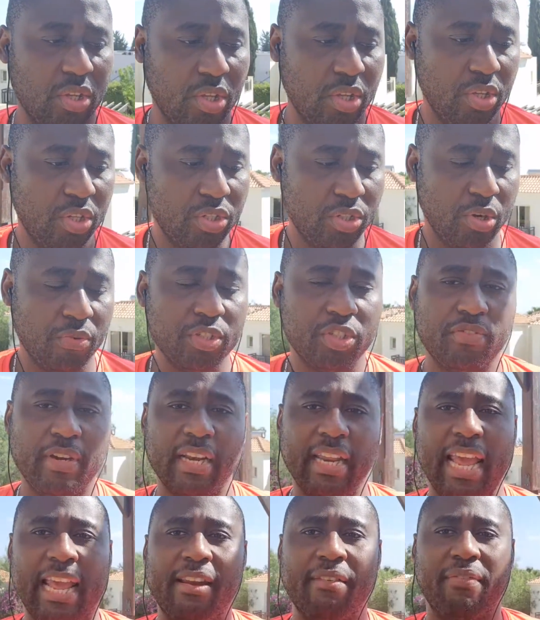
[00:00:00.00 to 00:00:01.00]
you should always try
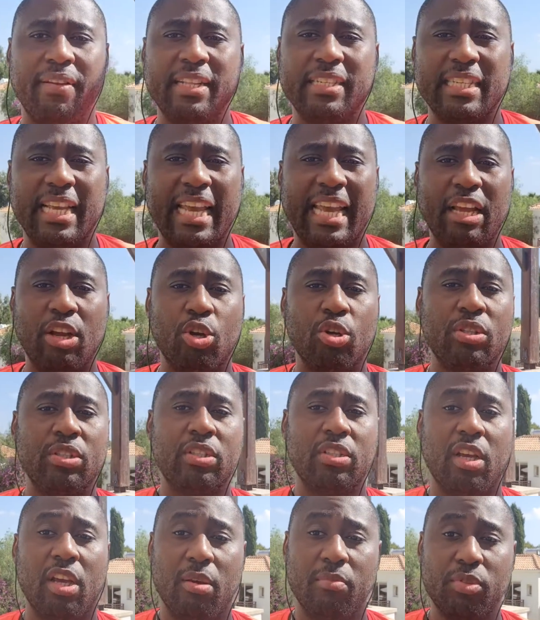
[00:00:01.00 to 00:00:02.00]
to end things in good
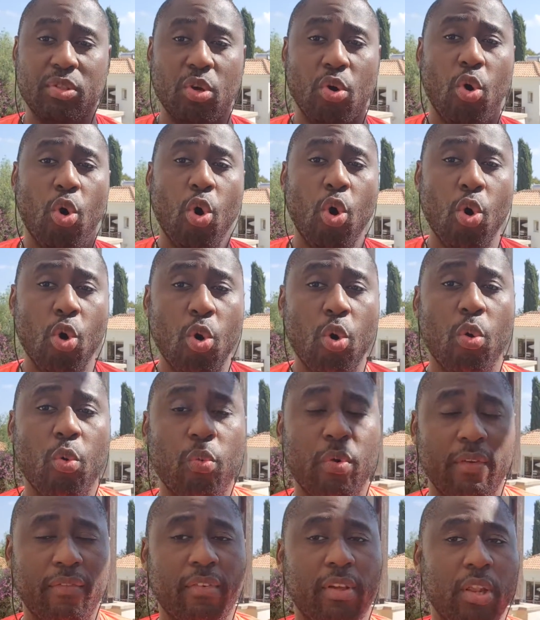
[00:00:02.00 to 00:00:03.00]
terms or
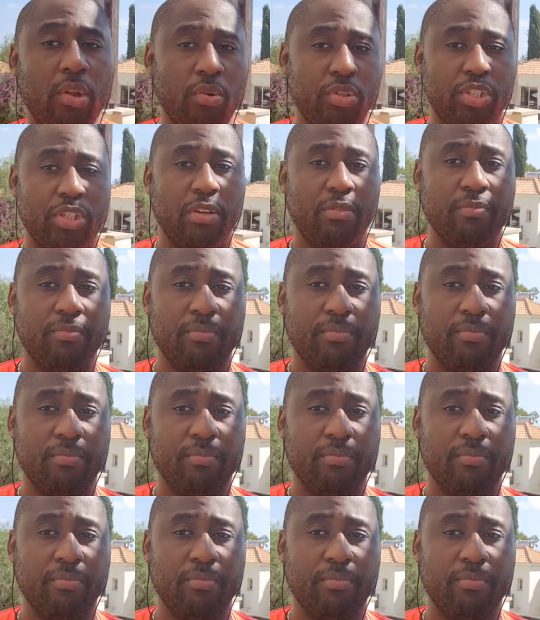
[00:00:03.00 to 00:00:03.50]
with closure.